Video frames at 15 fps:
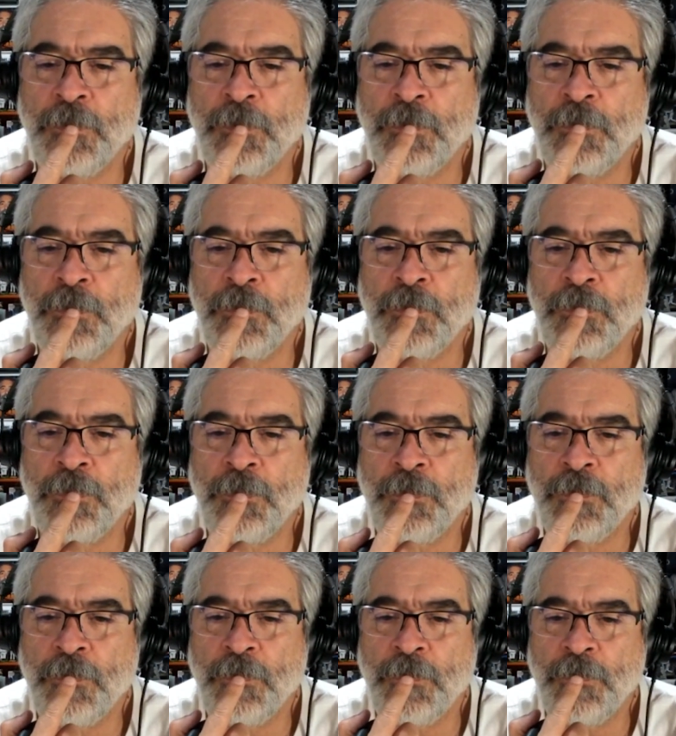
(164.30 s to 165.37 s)

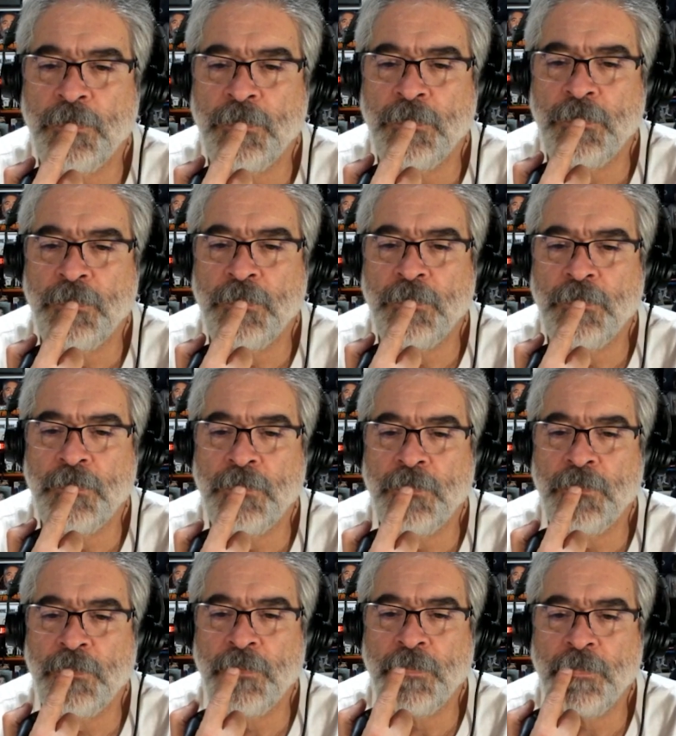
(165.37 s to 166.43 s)

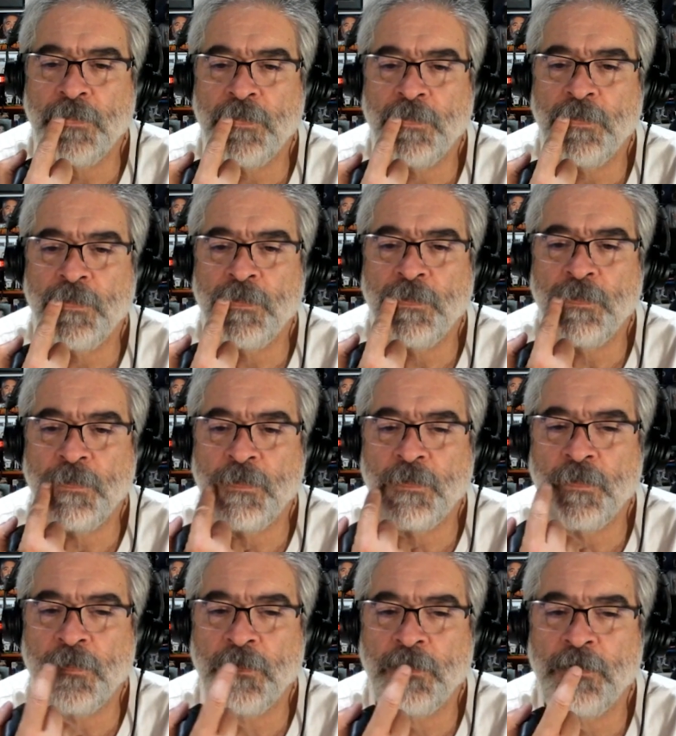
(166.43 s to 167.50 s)

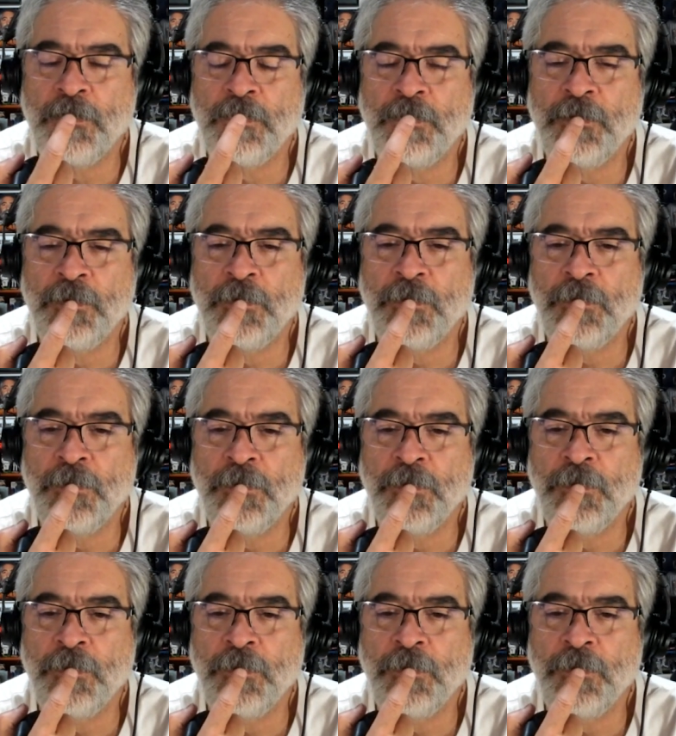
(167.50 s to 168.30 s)
(not speaking)